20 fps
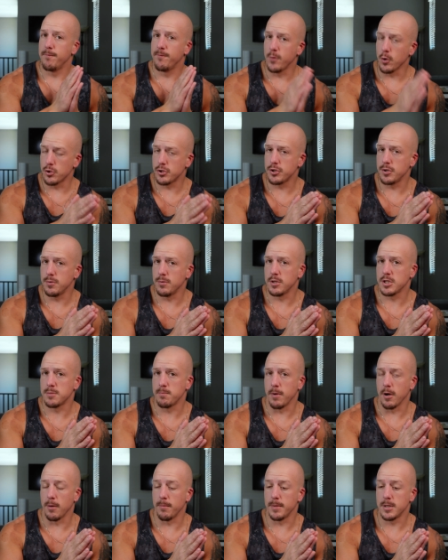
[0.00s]
first two
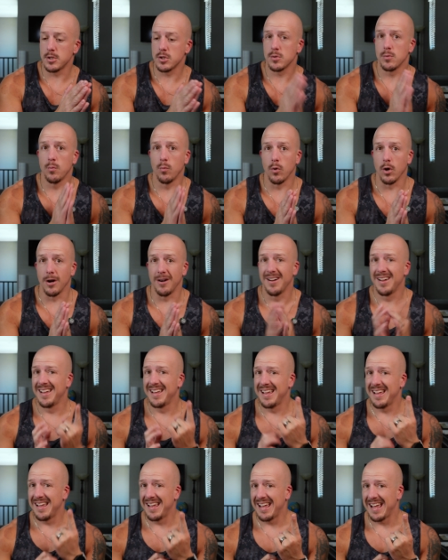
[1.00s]
experiments were
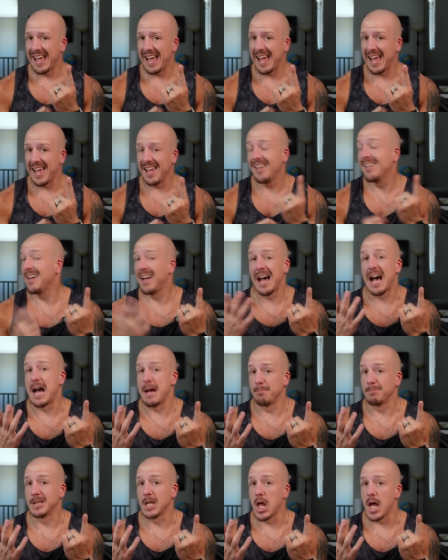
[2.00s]
A,
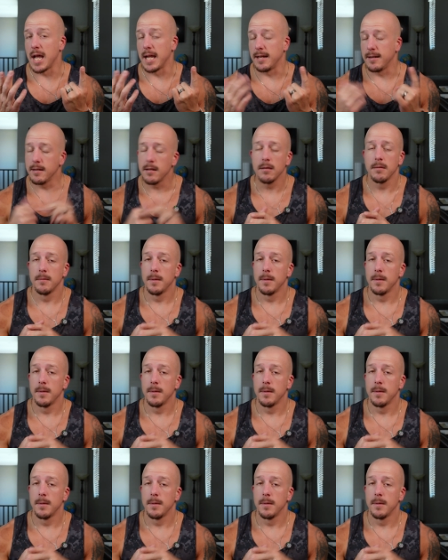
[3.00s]
I'm lying,